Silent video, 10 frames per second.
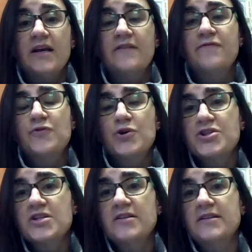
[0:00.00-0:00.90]
And
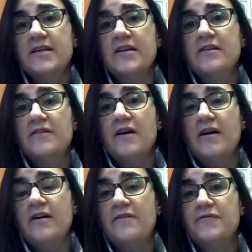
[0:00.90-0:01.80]
fortunately
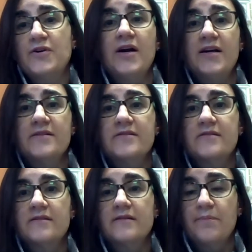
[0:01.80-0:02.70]
for
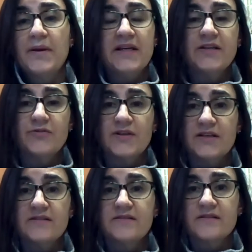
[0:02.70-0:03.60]
us, the
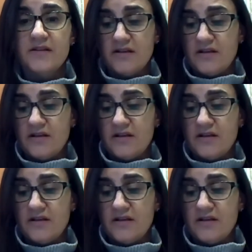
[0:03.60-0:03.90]
pancreas,